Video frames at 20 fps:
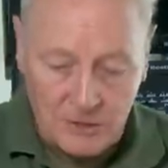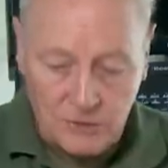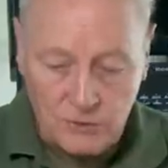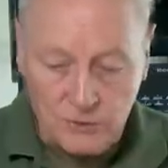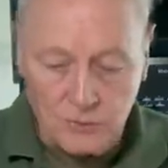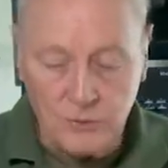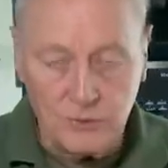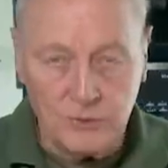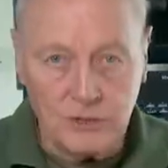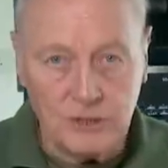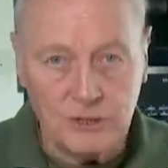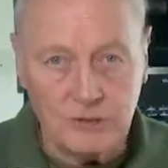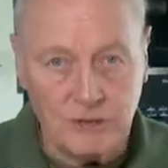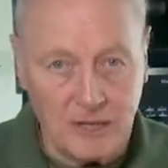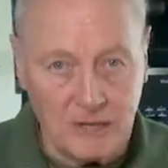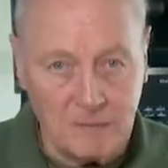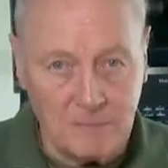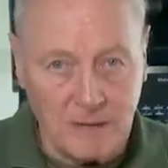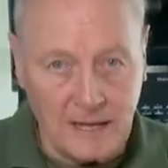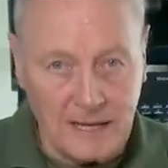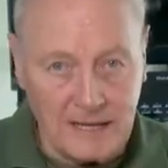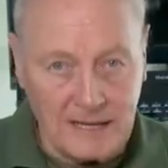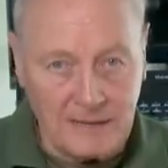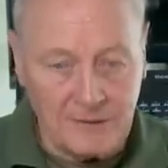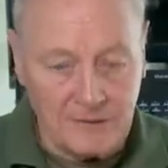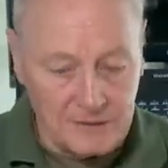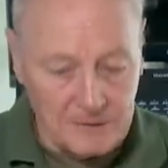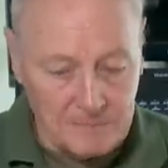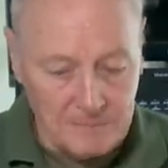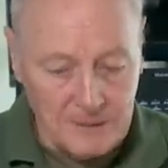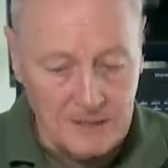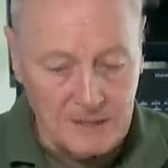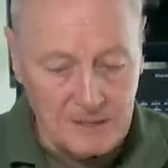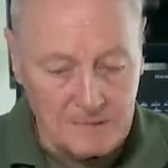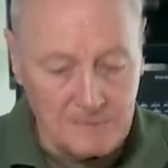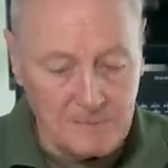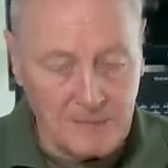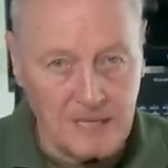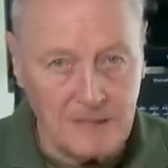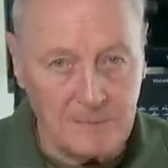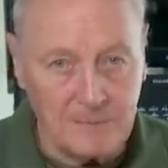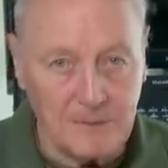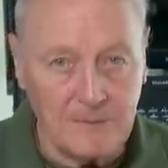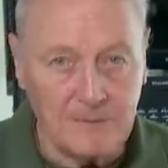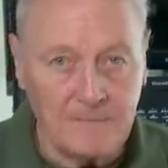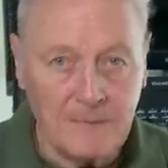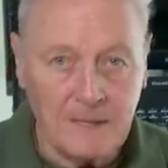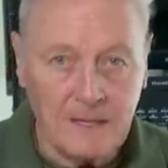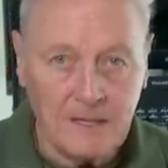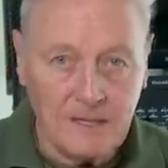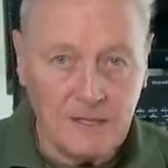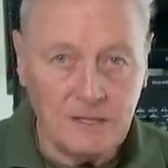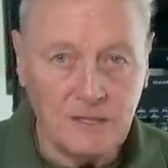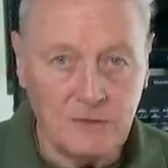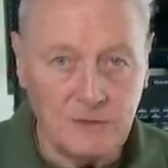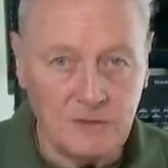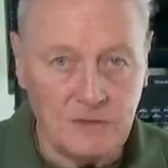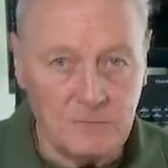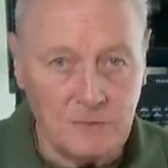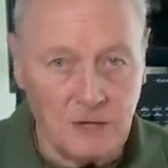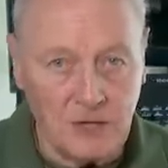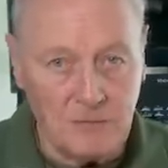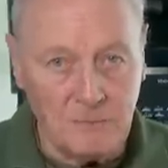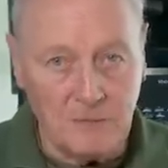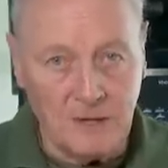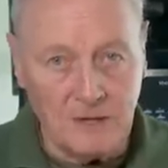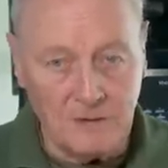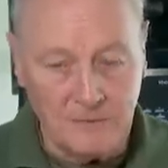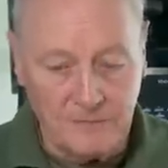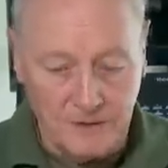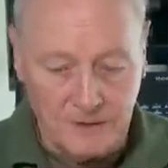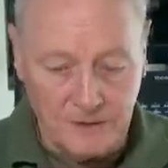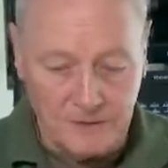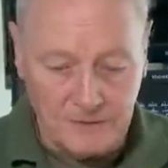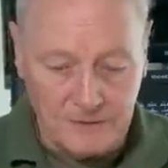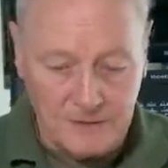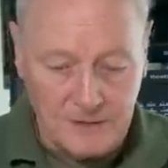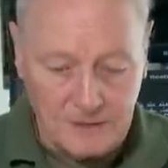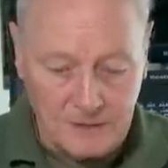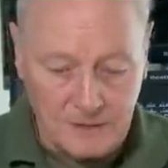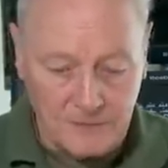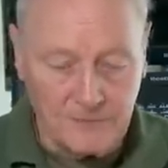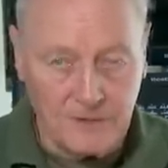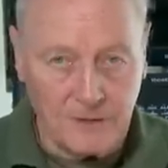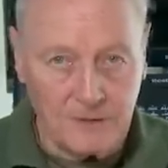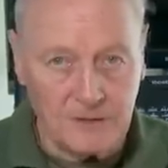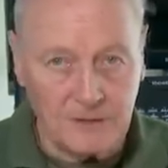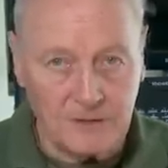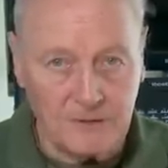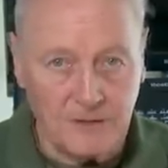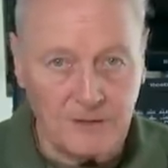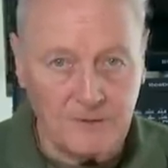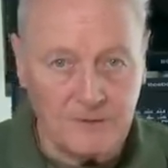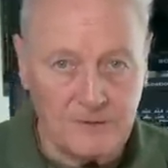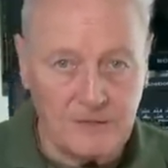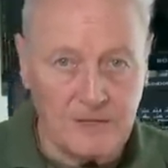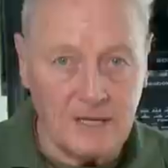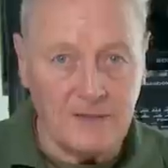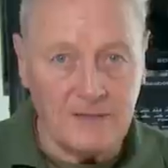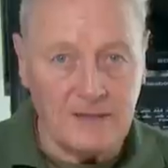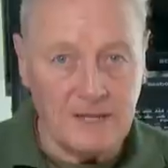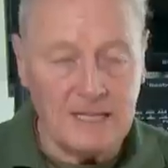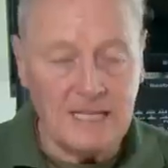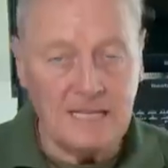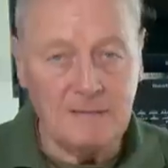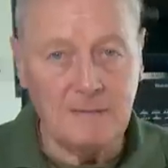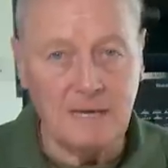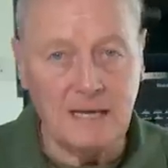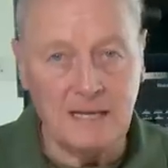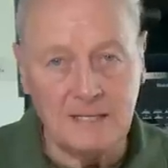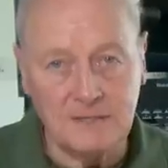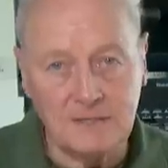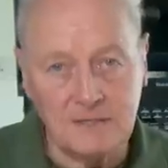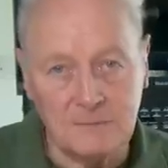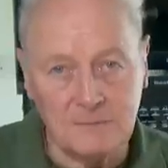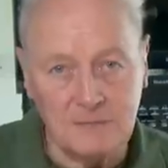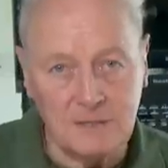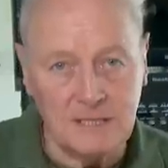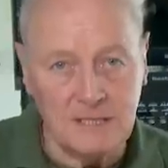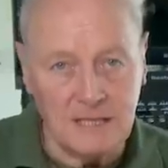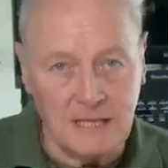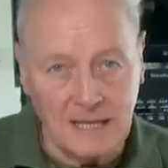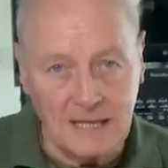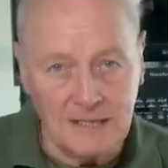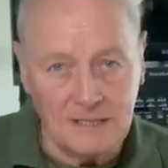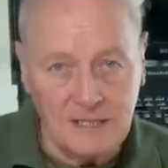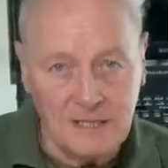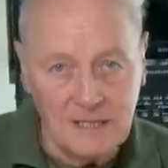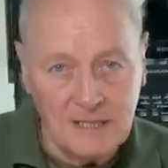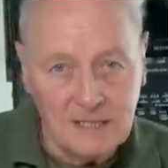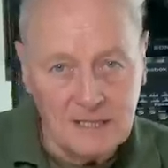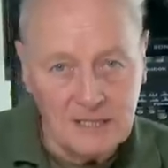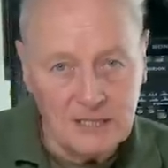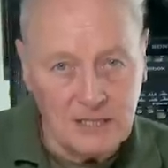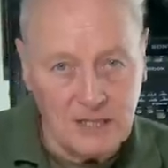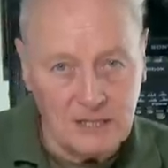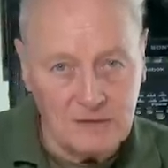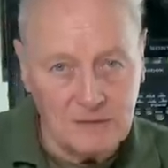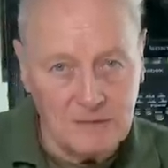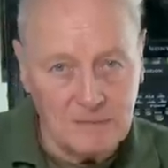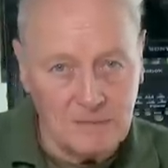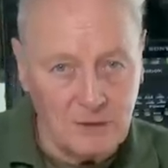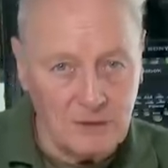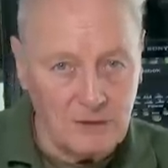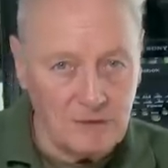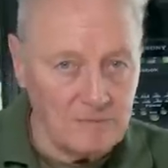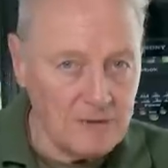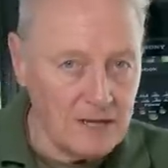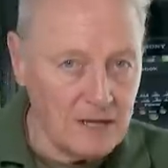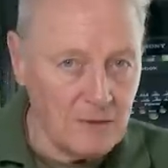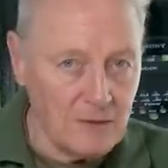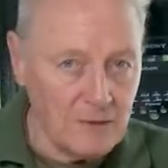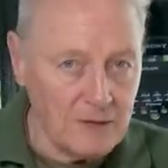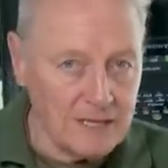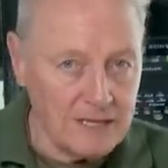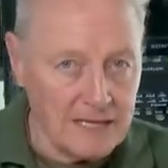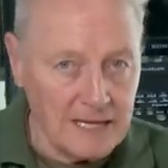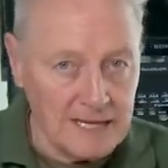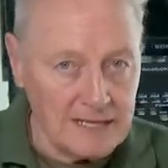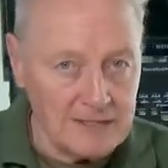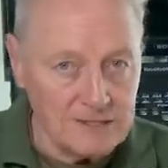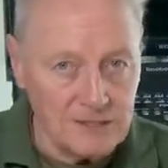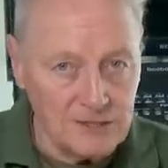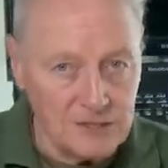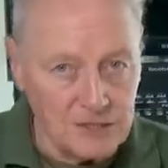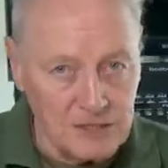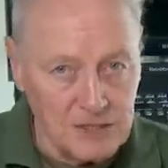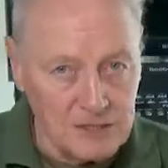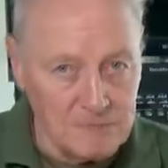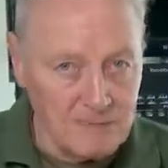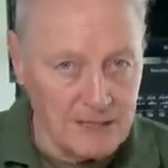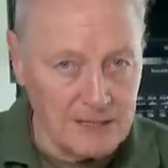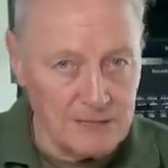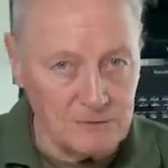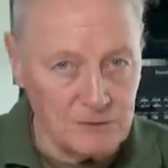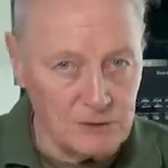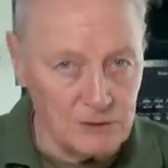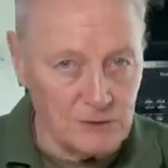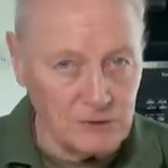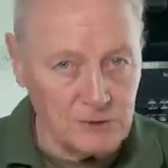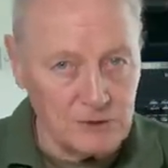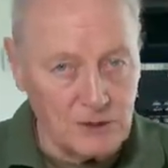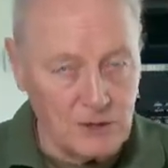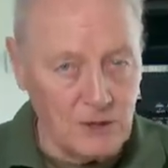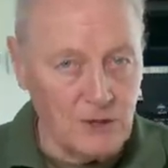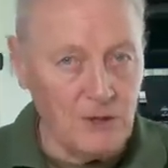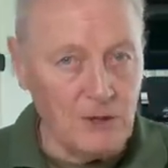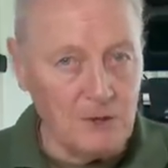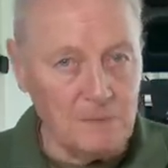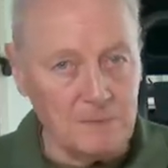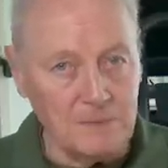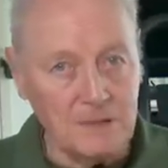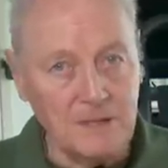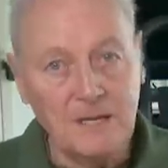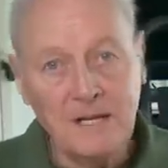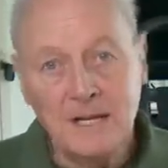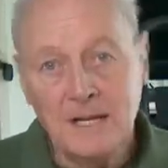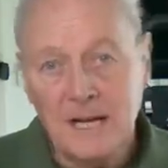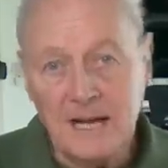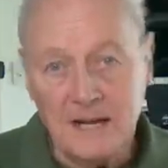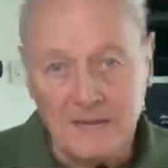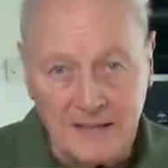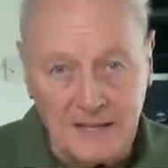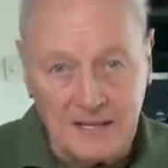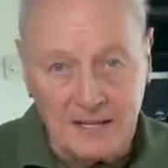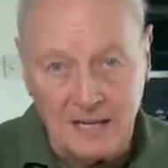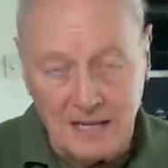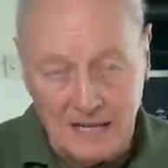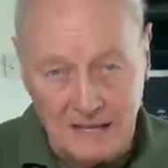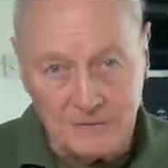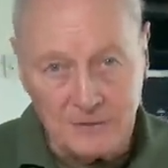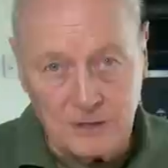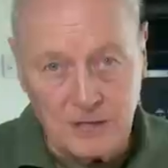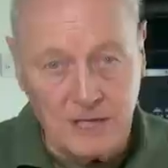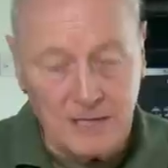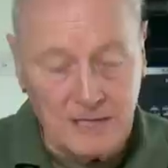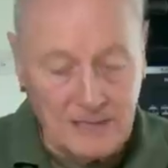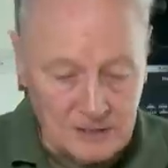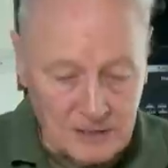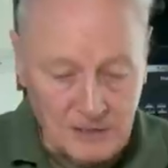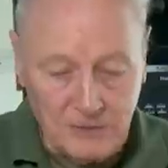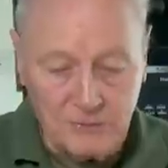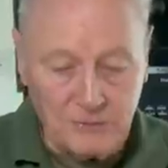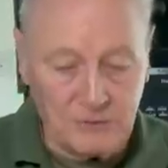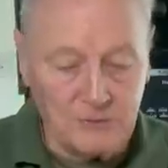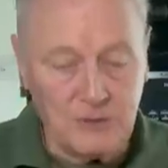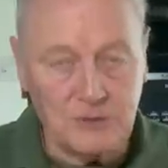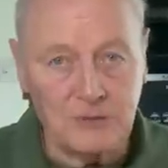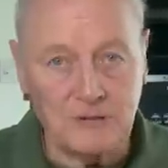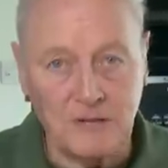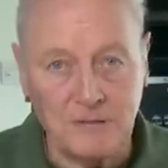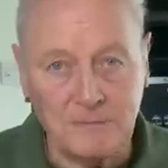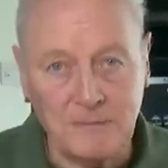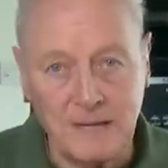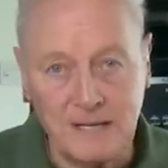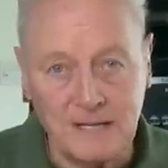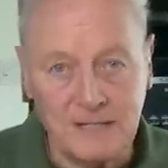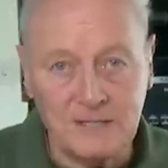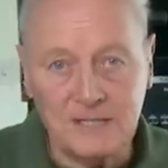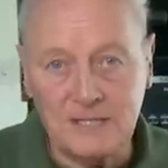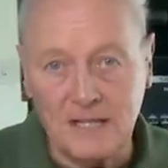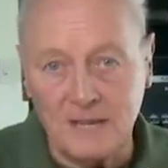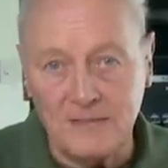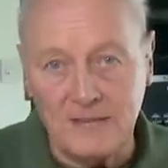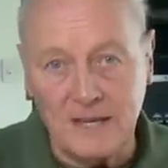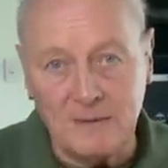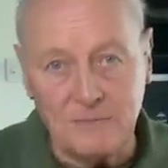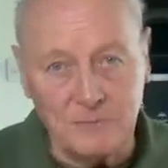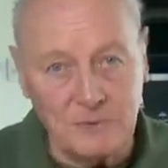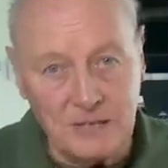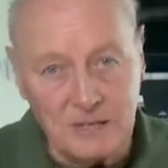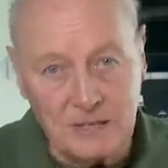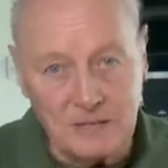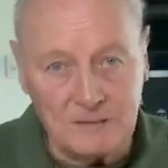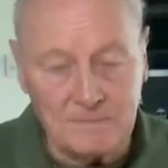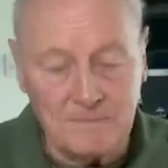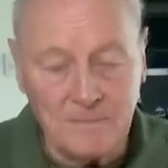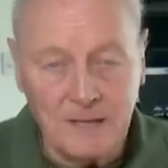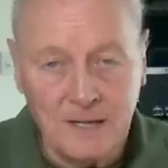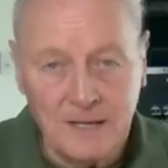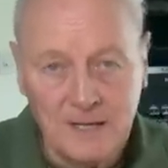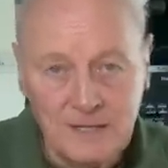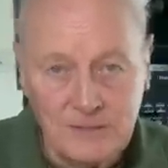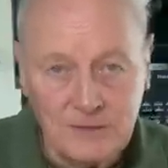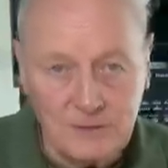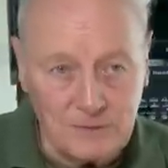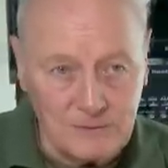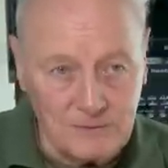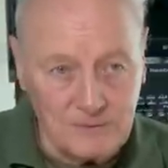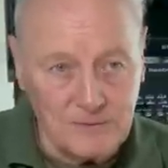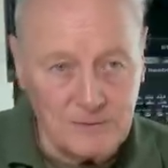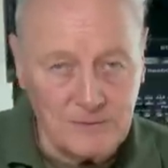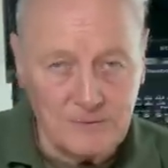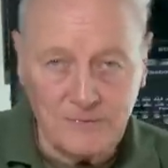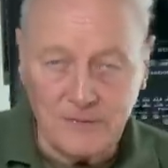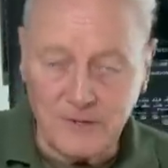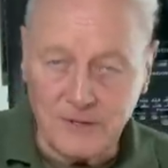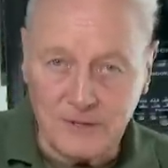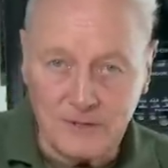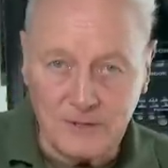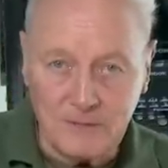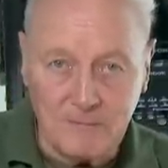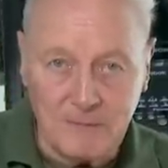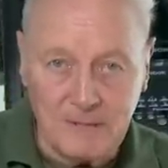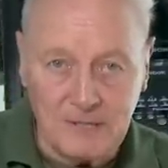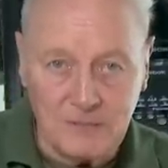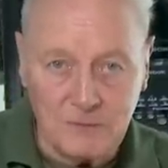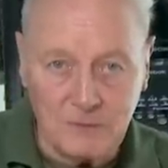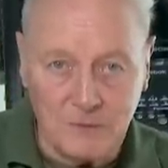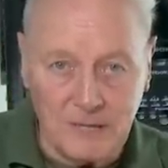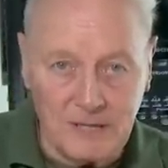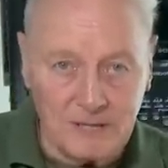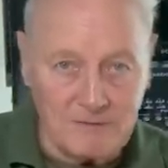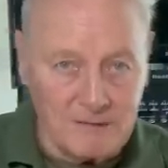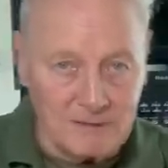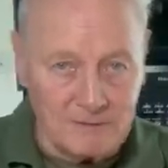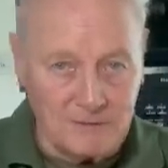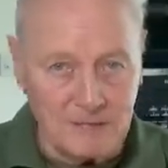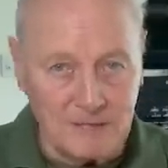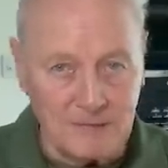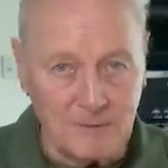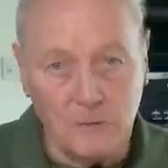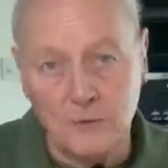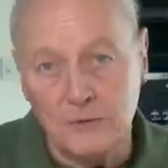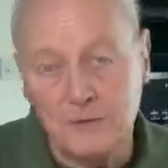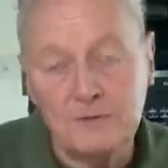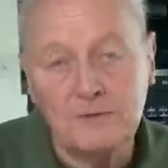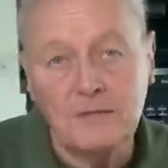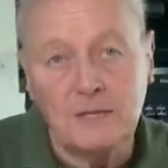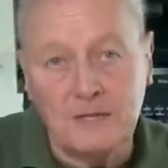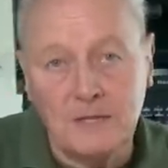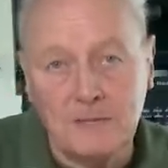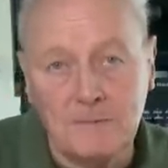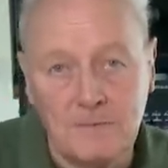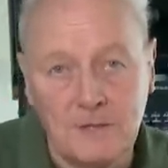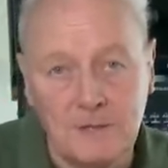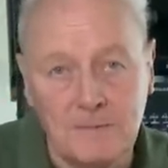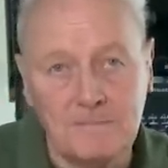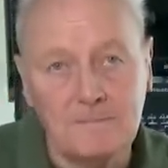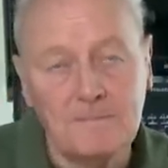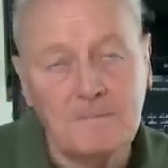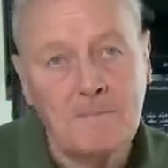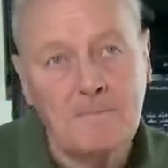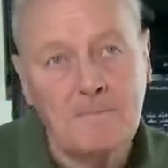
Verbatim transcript: Draw your track plan out on a piece of paper, use your mobile phone to photograph it, and then email it to me at chadwickmodelrailway@gmail.com, and then I'll go through the track plans, and then we can sort of find the best way around it, or the